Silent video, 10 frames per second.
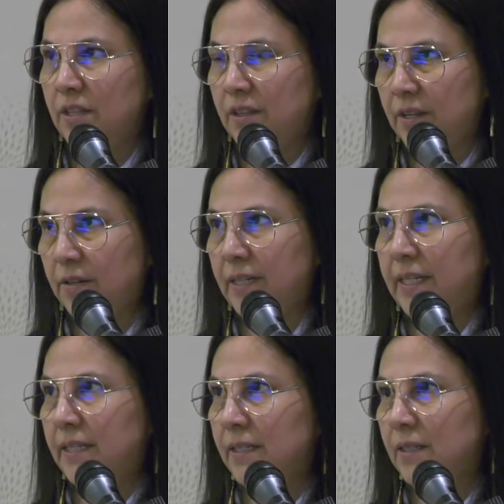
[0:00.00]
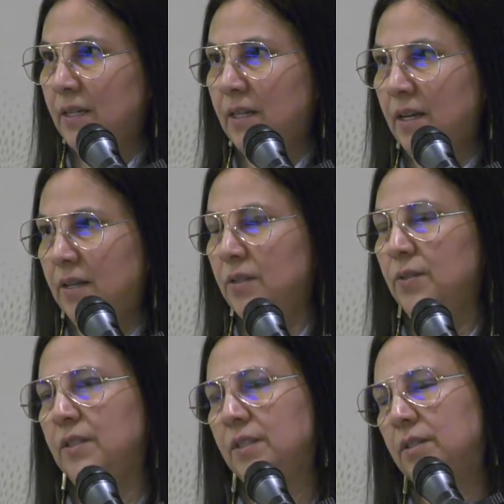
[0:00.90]
theory. So
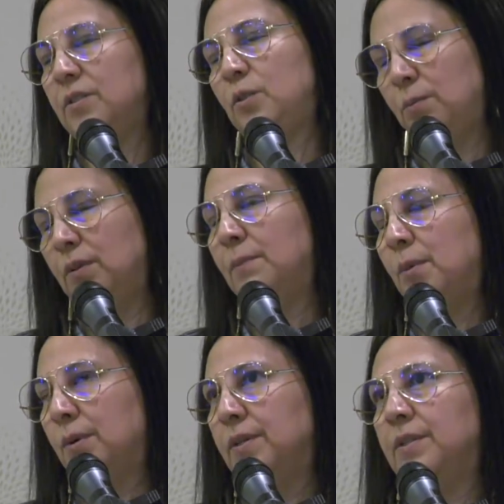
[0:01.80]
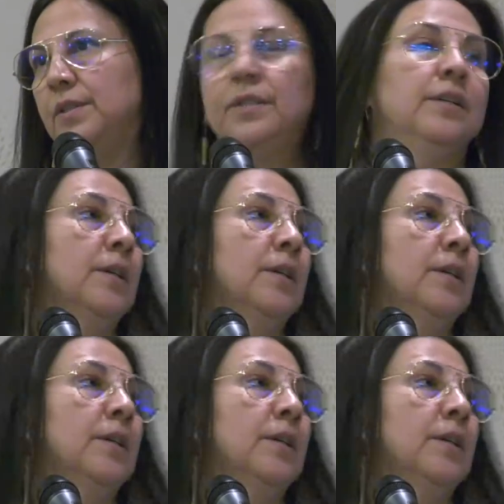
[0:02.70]
this is super important